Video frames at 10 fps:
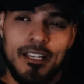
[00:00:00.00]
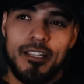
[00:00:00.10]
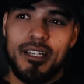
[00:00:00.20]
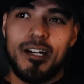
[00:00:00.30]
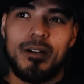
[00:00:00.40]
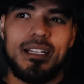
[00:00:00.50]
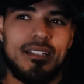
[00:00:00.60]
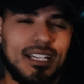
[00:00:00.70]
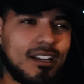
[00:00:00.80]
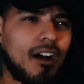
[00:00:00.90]
You know, and
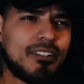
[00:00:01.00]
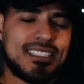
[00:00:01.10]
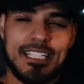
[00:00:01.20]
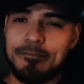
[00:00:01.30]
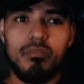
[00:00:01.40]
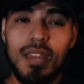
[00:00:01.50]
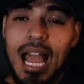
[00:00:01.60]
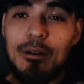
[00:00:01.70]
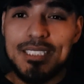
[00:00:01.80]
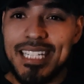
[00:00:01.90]
and obviously
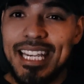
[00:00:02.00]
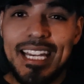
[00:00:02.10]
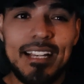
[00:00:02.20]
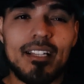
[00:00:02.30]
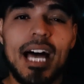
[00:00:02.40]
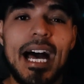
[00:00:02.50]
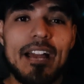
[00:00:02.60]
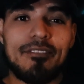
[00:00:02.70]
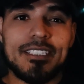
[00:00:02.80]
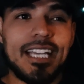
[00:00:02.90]
I was eating a lot
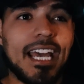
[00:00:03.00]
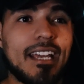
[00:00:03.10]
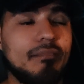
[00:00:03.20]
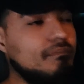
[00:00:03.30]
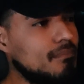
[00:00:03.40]
every day.